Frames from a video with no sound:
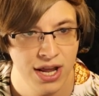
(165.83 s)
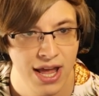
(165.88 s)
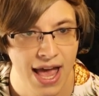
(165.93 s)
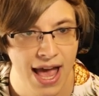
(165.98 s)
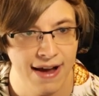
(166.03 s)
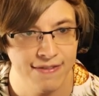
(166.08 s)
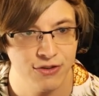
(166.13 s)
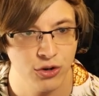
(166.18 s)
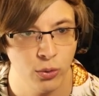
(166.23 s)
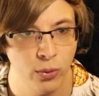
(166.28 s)

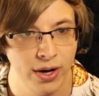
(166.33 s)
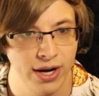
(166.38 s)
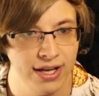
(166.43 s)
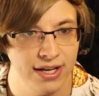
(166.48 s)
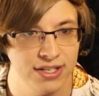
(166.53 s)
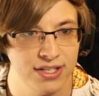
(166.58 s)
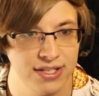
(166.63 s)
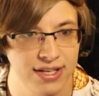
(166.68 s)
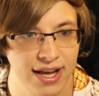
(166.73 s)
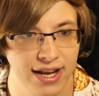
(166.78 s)
After winning a
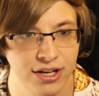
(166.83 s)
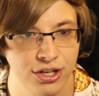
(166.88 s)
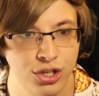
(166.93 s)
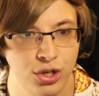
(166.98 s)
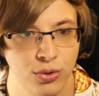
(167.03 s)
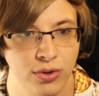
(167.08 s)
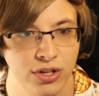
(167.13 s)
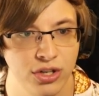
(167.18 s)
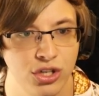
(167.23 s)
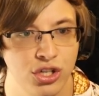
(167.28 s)
stage, you
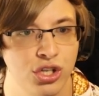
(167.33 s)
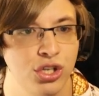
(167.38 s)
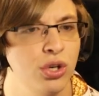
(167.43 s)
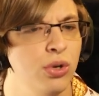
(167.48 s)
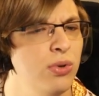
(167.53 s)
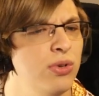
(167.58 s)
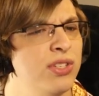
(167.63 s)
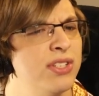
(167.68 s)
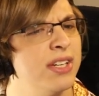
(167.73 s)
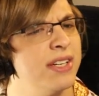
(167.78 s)
can
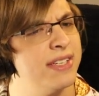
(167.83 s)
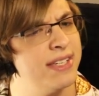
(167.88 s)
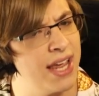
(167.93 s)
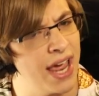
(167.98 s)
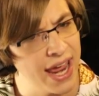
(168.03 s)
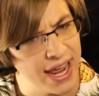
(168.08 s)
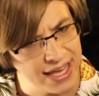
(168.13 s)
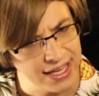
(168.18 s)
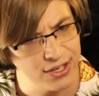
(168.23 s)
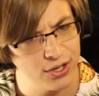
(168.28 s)
choose to
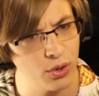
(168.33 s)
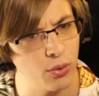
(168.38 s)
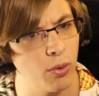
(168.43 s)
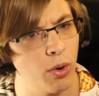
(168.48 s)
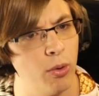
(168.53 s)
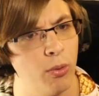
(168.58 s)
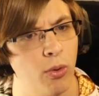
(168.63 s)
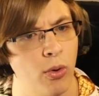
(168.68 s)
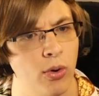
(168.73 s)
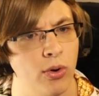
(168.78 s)
take your
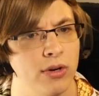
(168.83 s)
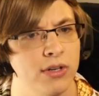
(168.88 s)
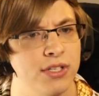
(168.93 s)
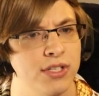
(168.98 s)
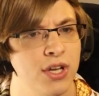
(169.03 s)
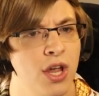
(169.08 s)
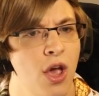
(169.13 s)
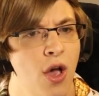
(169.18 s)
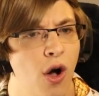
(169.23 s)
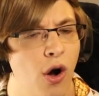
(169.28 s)
rewards
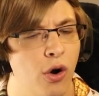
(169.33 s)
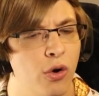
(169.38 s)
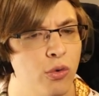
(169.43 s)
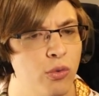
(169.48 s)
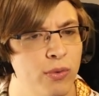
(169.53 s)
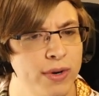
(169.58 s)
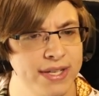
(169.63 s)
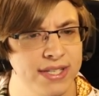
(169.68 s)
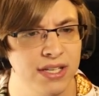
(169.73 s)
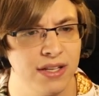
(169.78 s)
or
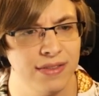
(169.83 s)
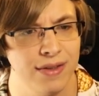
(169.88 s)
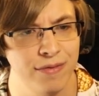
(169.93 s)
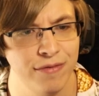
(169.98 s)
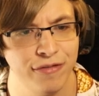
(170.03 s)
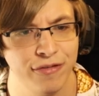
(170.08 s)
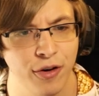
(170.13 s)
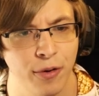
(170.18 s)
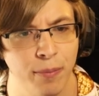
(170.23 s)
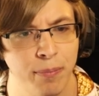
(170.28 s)
risk them
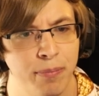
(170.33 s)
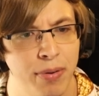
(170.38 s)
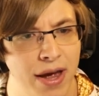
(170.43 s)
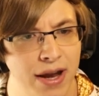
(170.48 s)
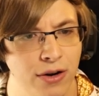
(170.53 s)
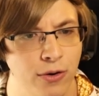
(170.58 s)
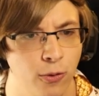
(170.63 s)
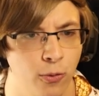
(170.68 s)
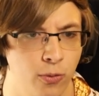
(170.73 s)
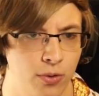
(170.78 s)
for
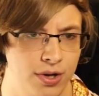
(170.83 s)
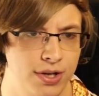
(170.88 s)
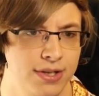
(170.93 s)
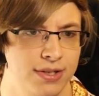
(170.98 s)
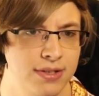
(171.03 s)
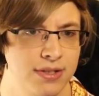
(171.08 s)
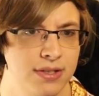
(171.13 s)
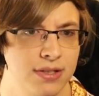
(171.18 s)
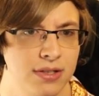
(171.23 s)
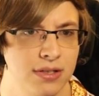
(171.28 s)
better
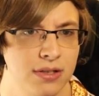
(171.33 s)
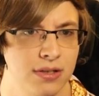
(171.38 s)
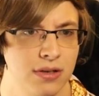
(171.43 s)
ones.